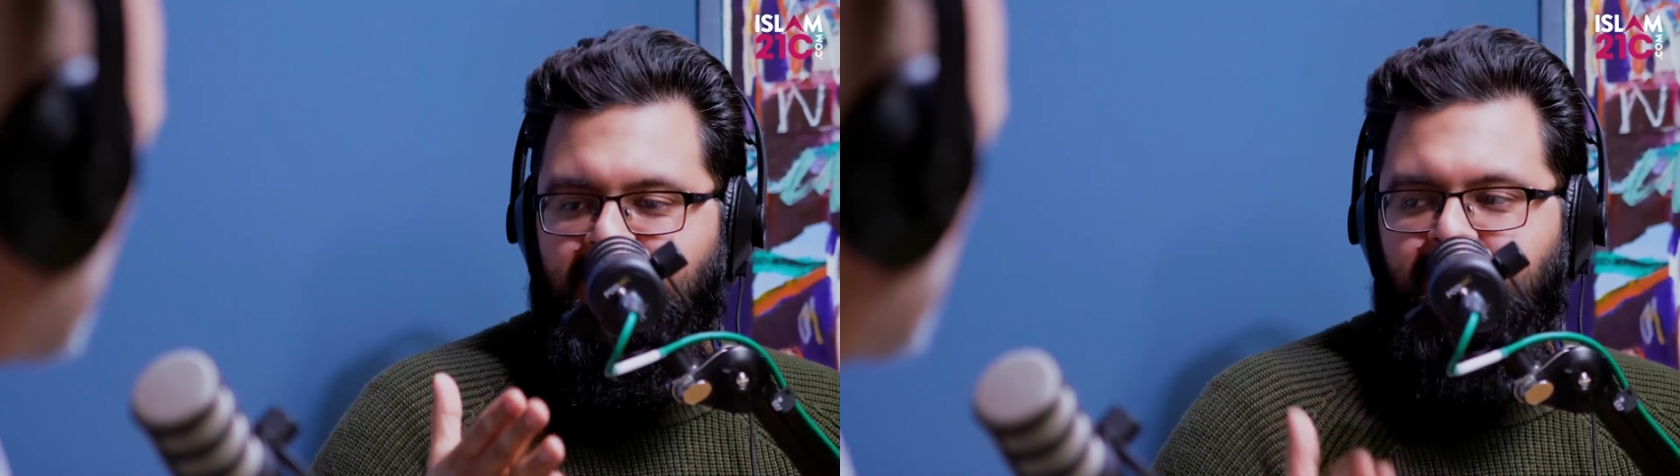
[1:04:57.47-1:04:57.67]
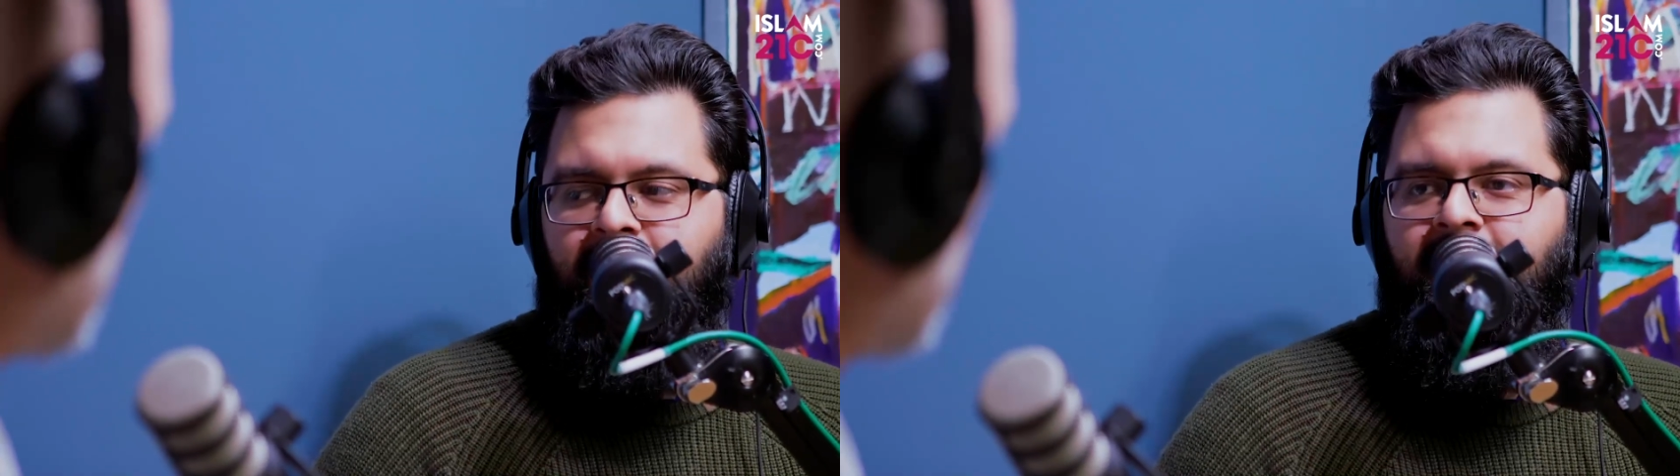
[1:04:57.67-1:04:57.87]

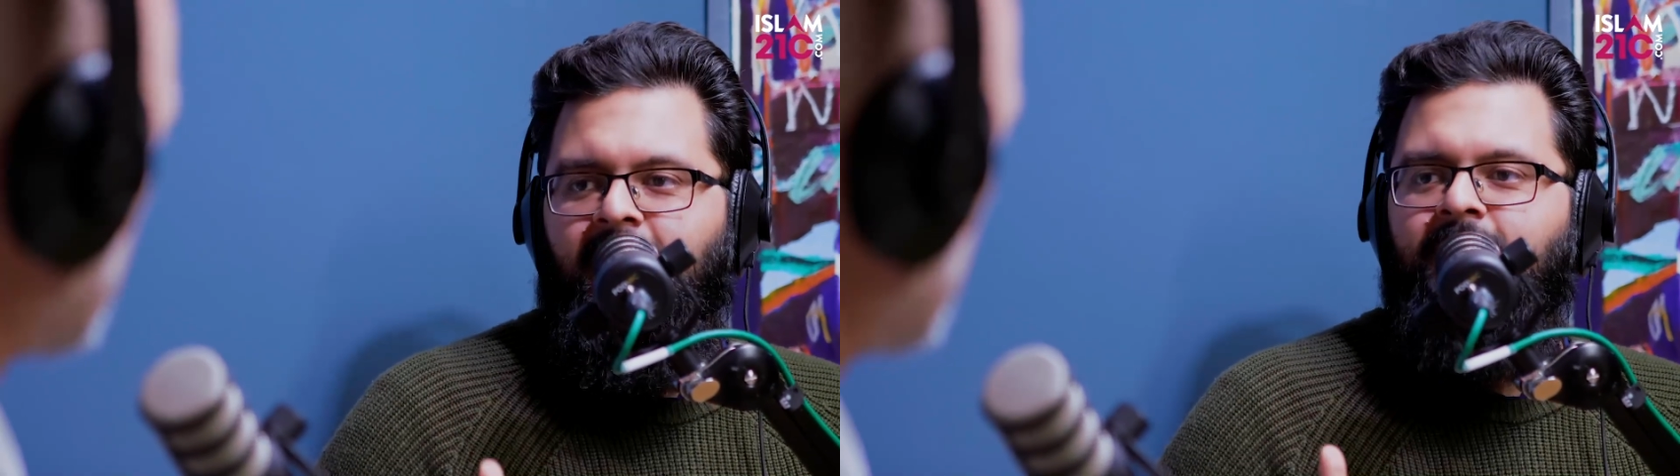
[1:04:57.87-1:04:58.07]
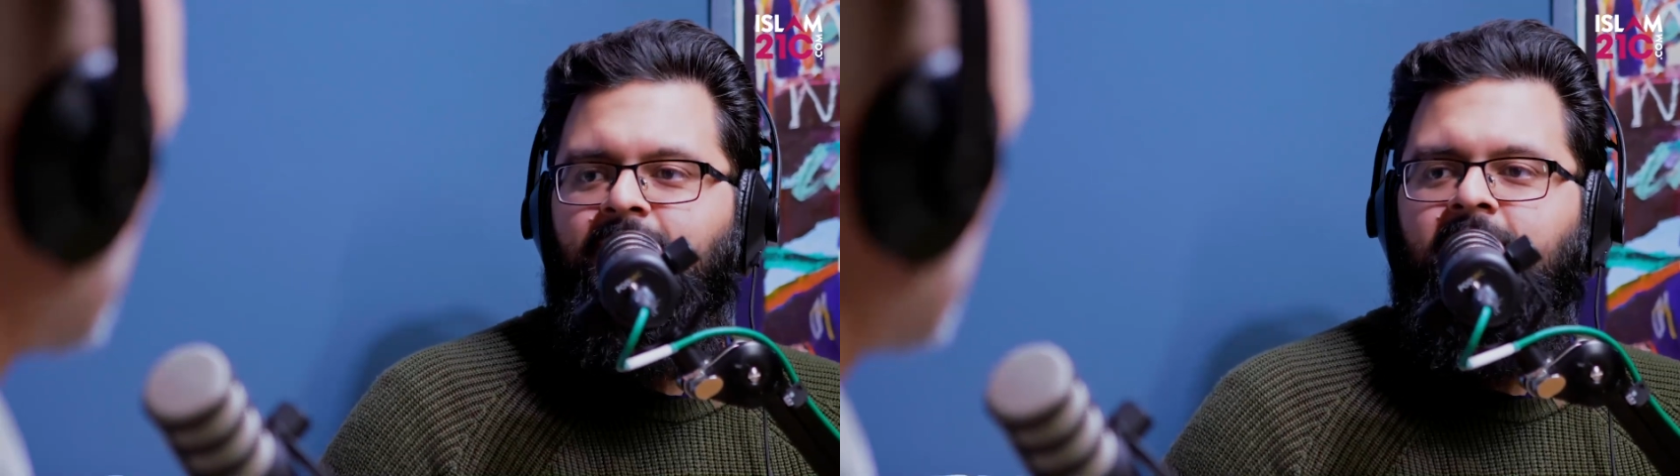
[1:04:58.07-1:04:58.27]
simply
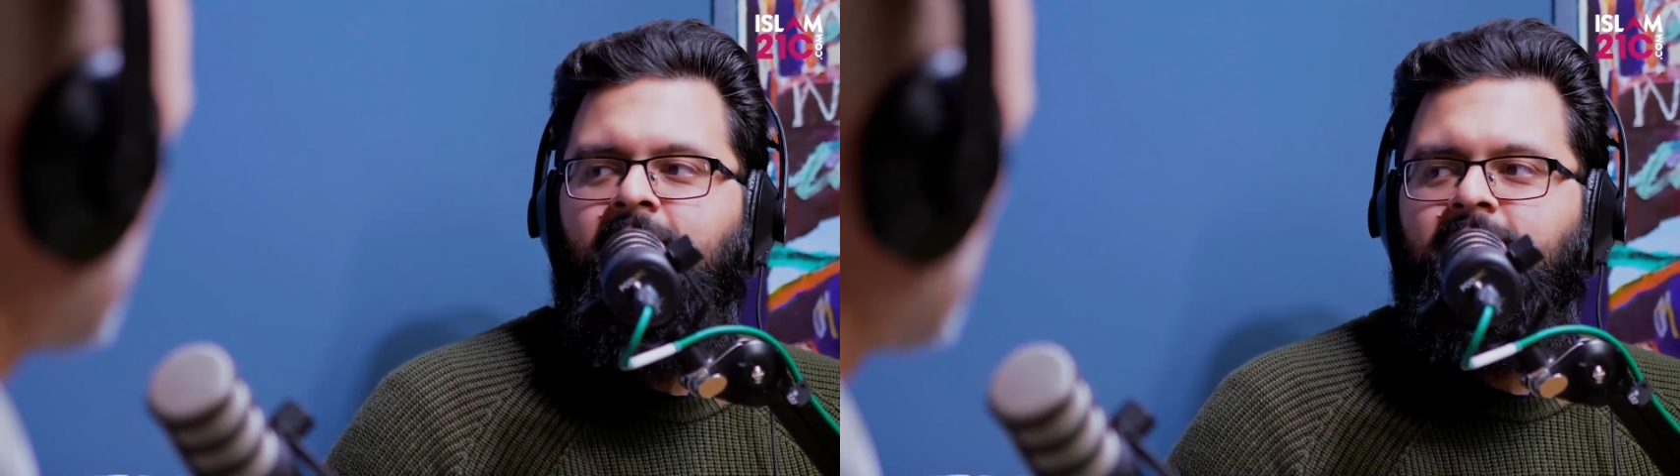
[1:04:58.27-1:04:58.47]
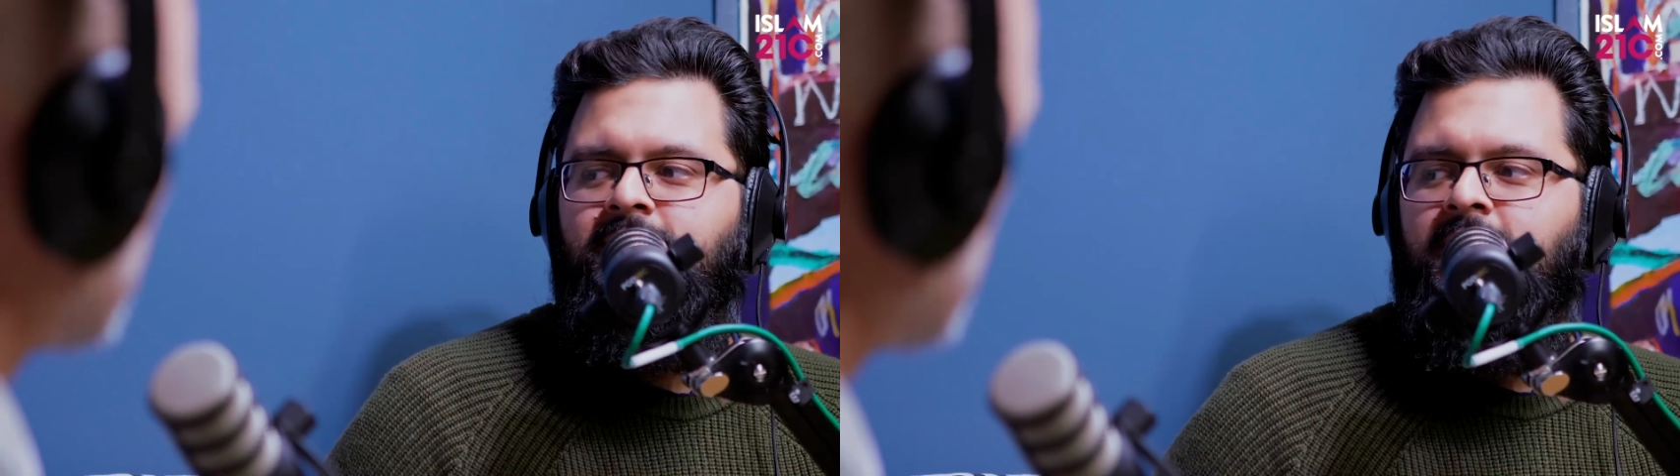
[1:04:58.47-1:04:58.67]

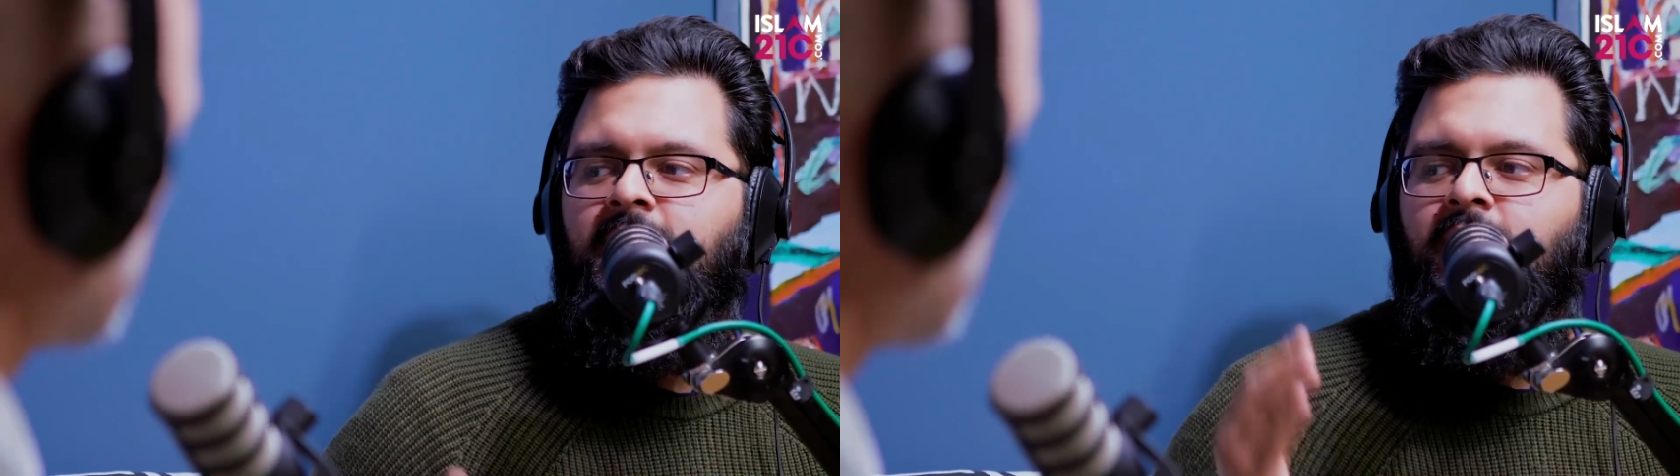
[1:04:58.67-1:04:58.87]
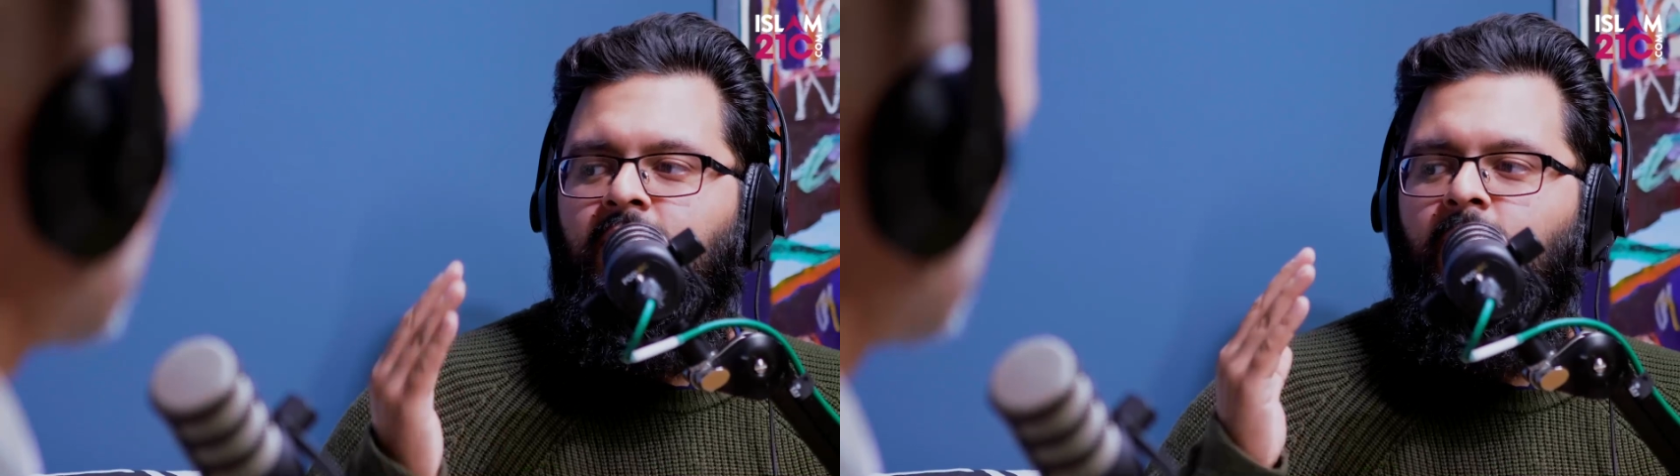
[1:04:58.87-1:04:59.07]
unfair to
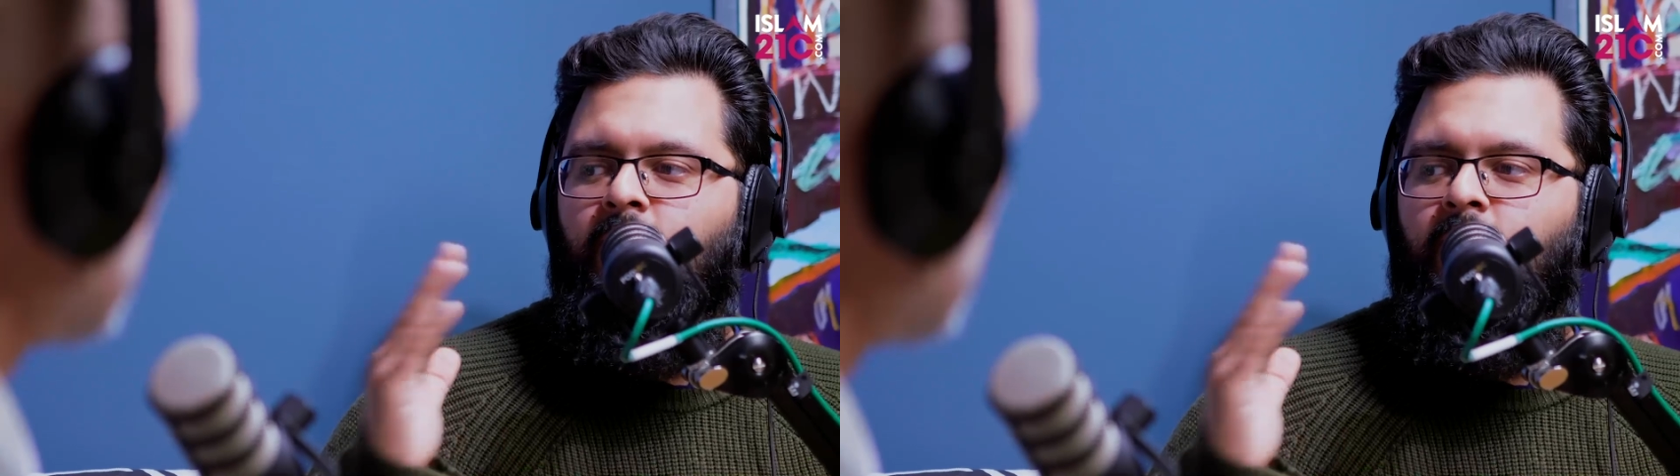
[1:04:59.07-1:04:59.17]
say,